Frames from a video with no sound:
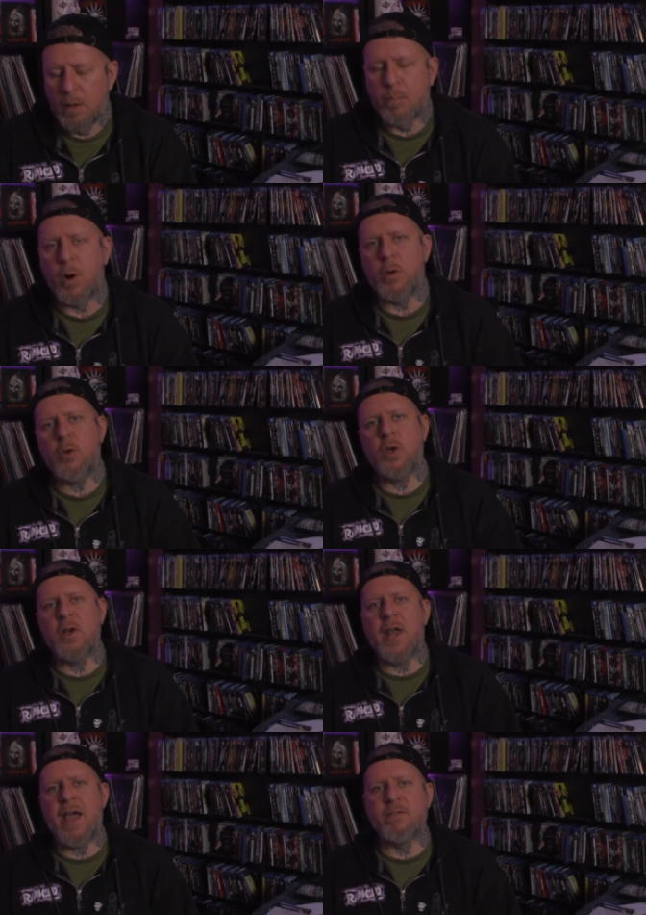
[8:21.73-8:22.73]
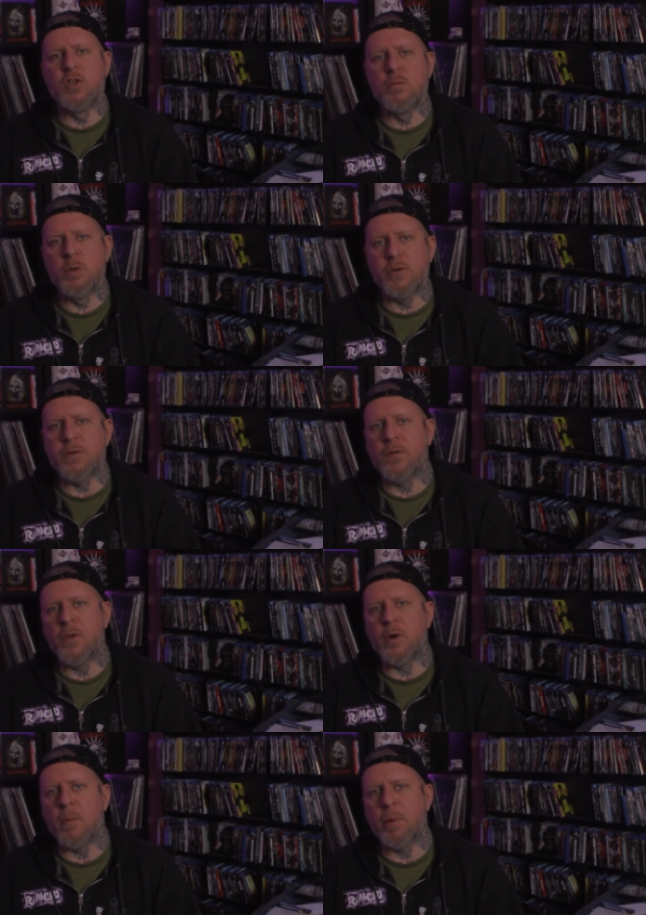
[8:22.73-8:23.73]
bro, you couldn't have two movies
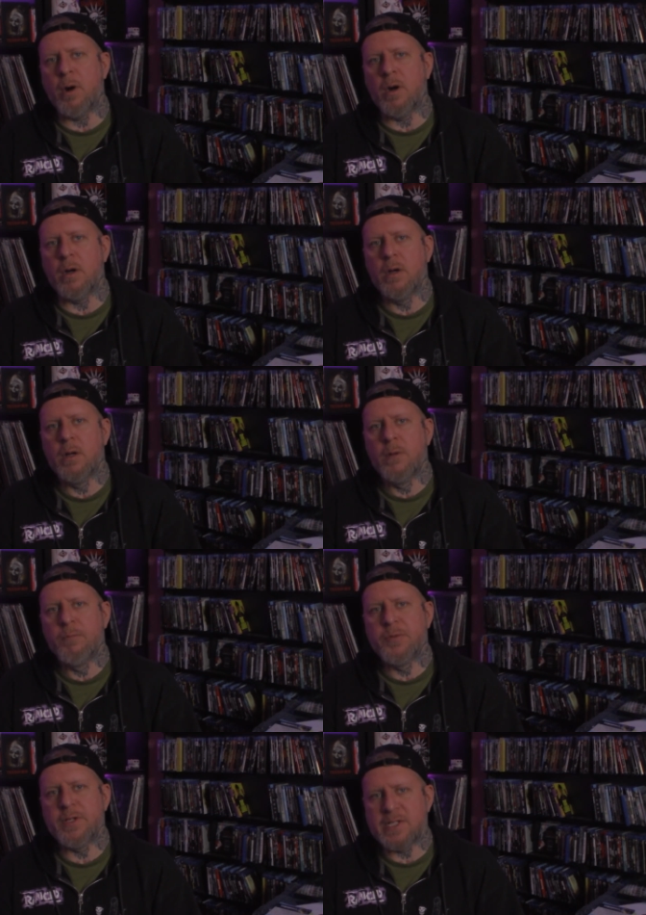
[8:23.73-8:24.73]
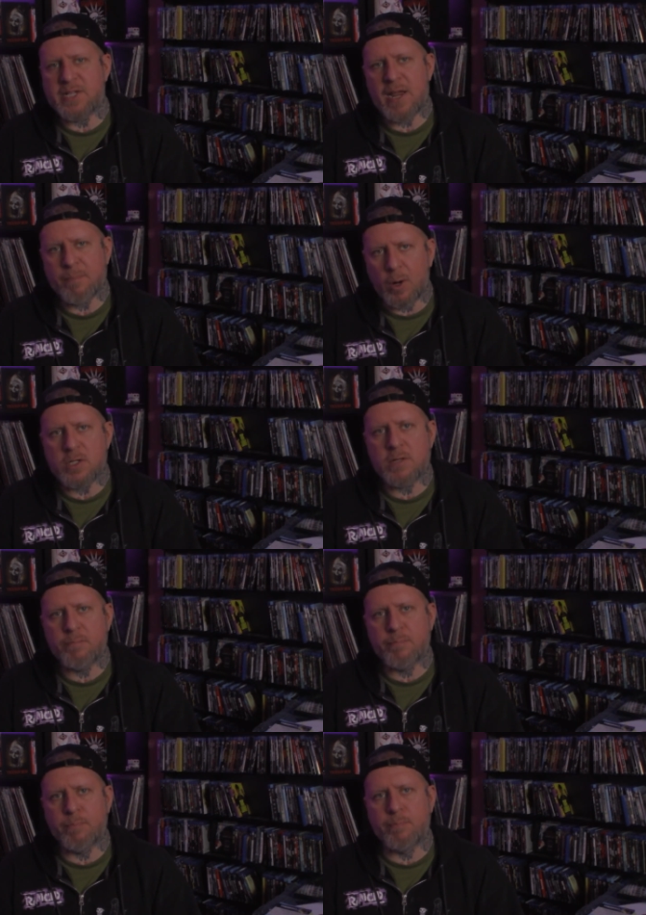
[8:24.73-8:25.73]
further apart. Did the same person
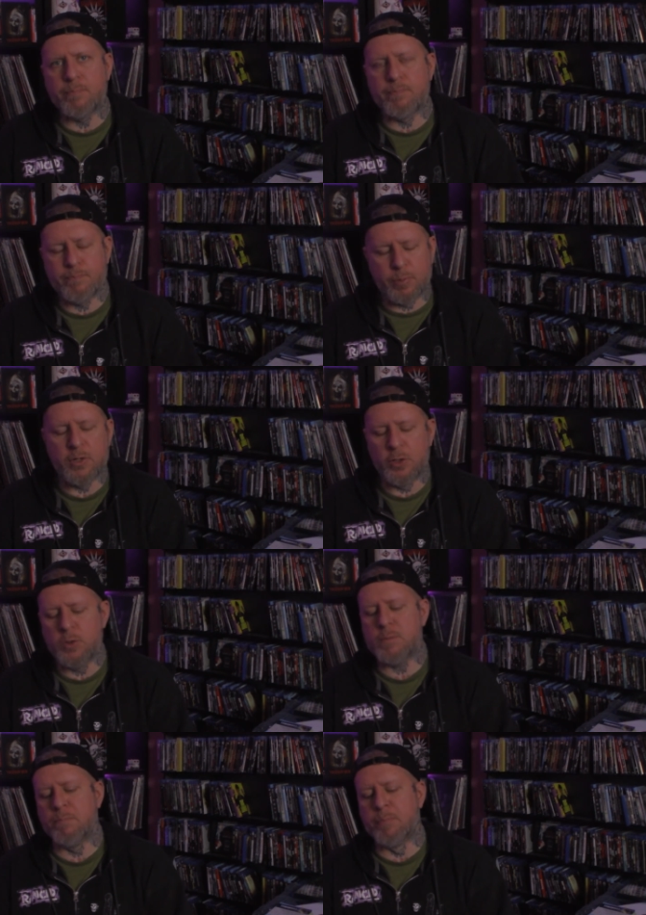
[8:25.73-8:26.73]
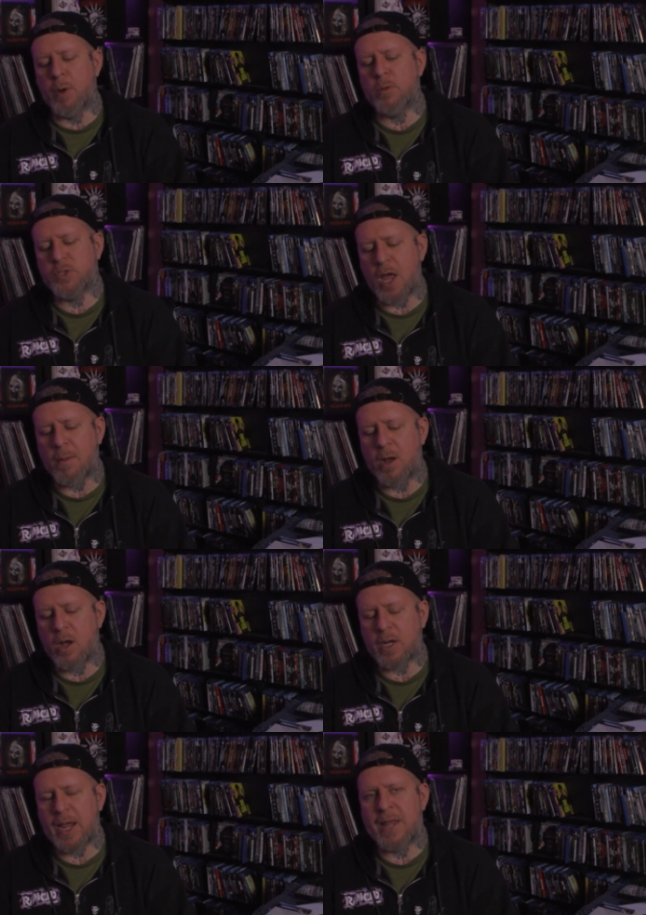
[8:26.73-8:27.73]
produce Bone
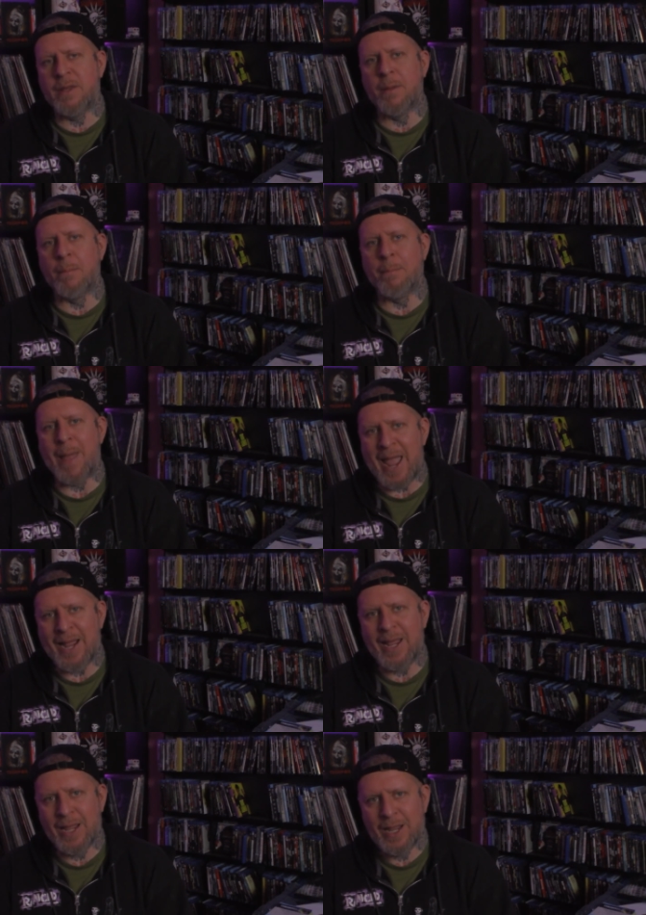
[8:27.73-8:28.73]
Tomahawk and The Meg?